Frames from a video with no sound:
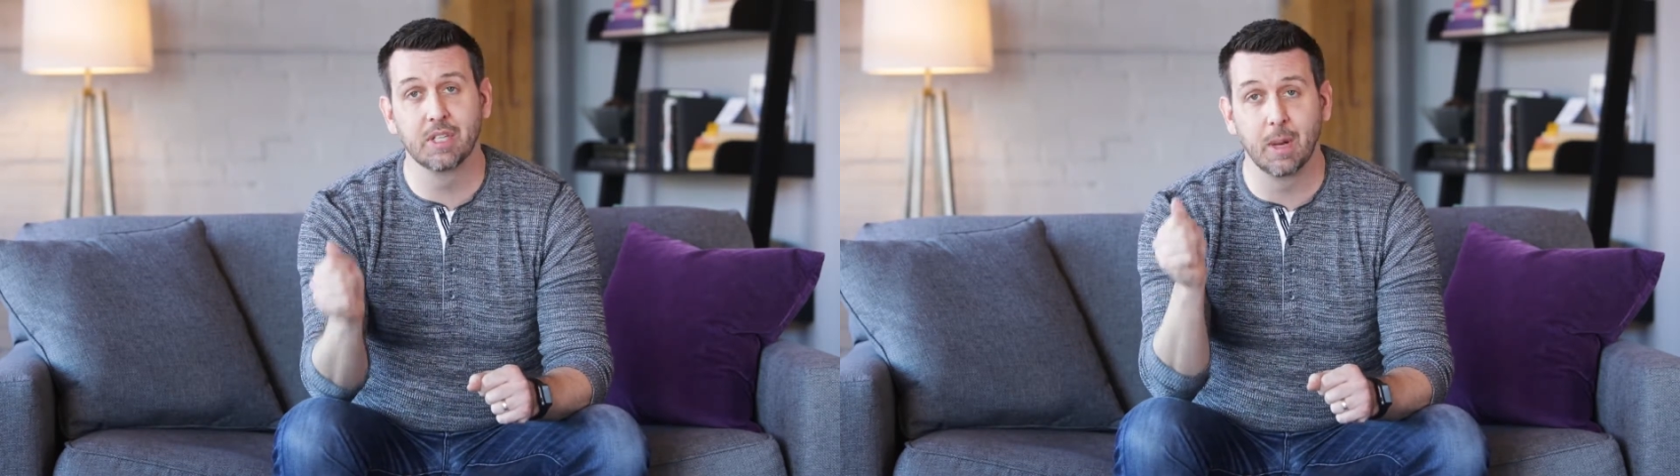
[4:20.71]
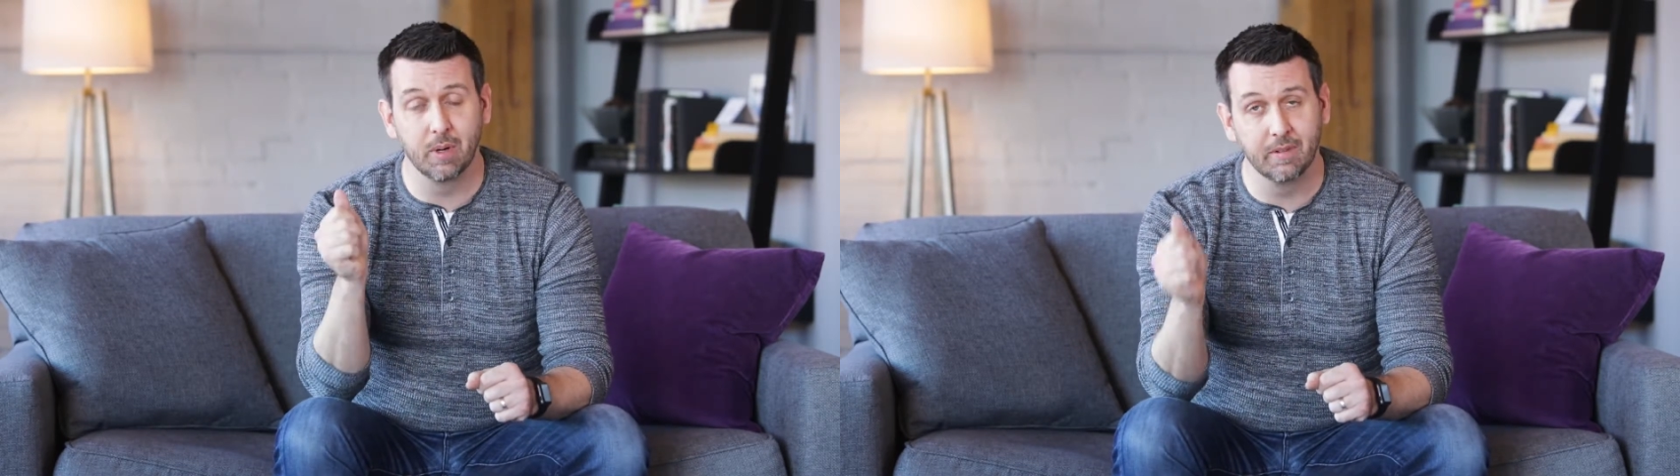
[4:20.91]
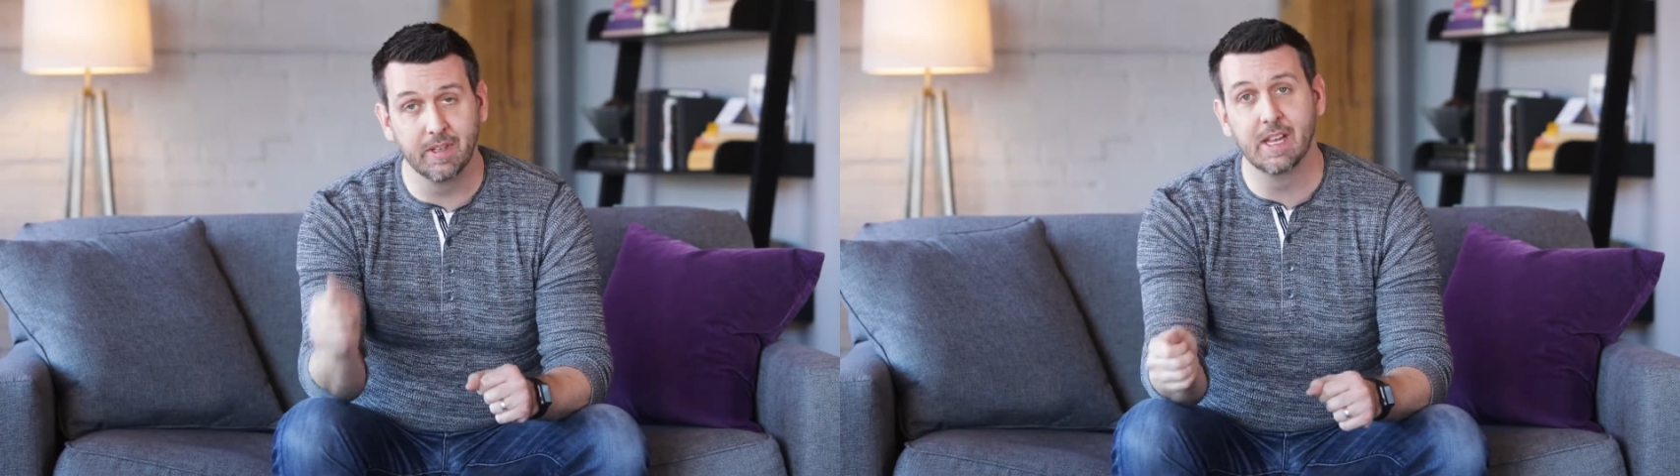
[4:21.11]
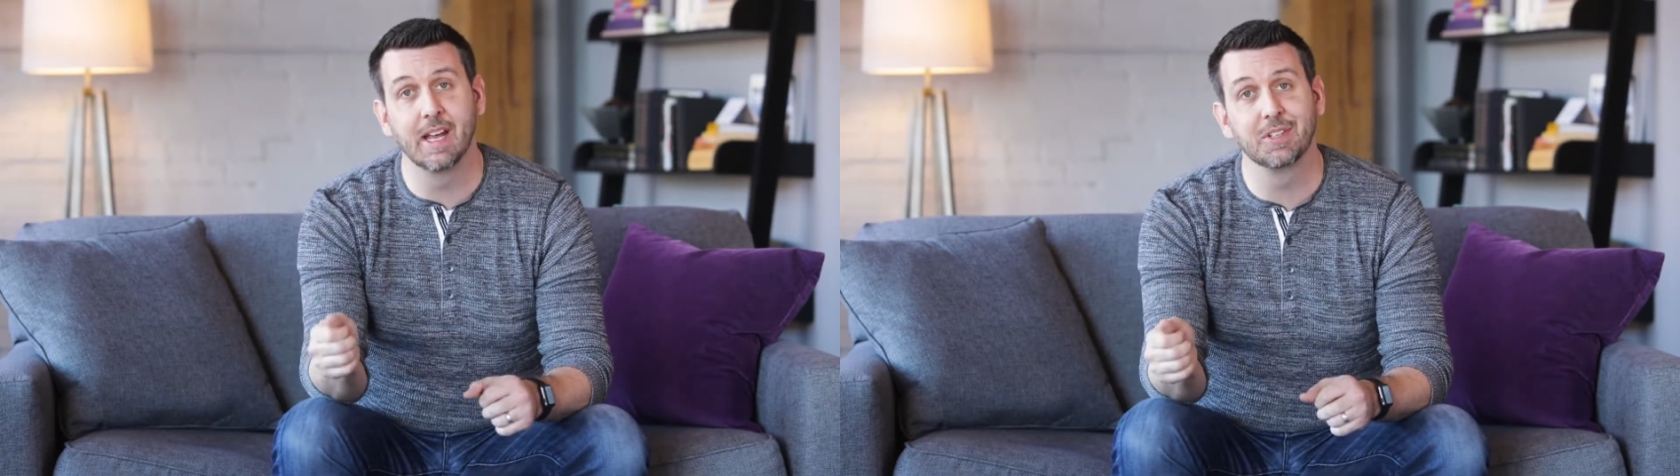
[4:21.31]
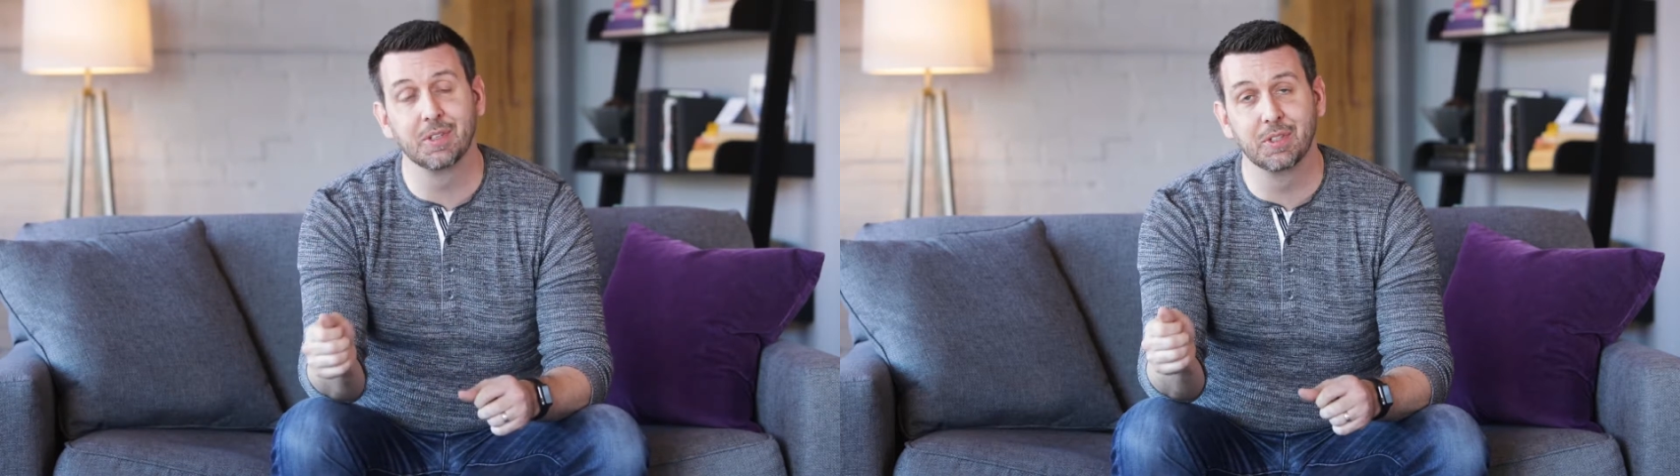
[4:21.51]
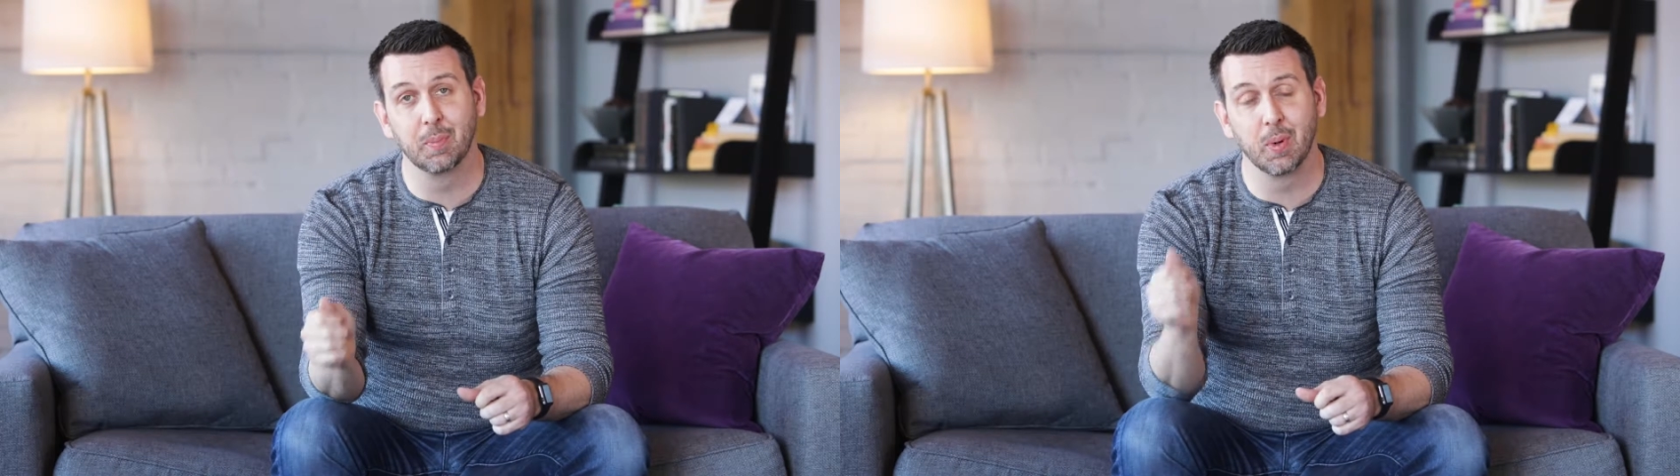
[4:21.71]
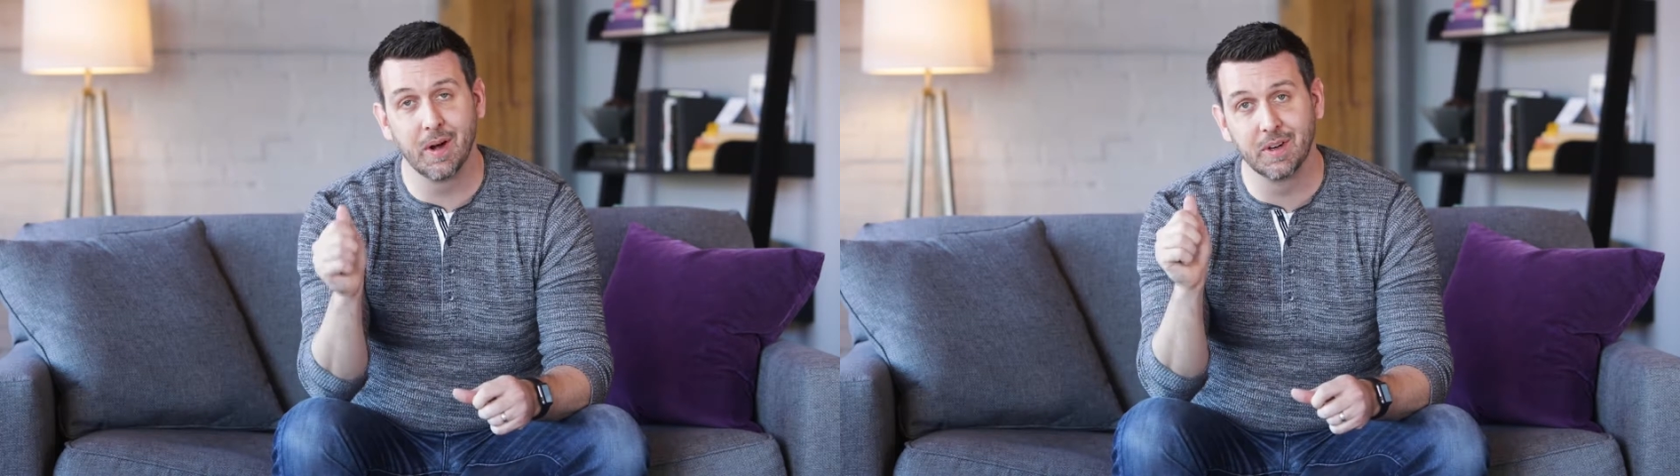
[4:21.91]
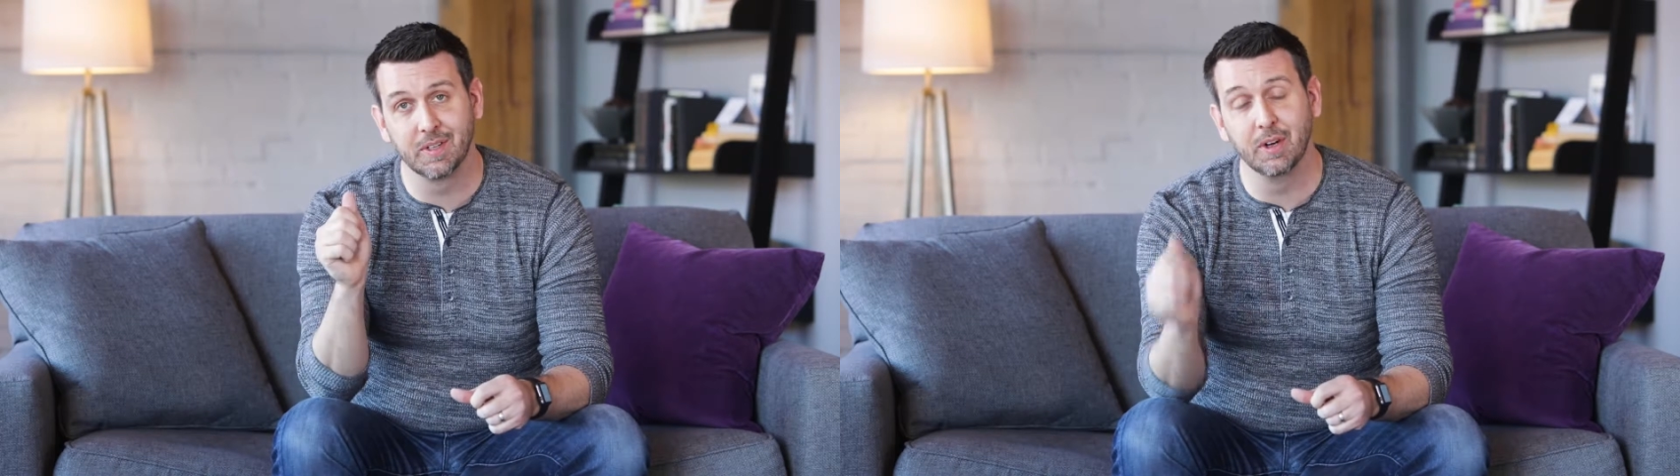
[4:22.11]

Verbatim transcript: up and if He answers your prayers,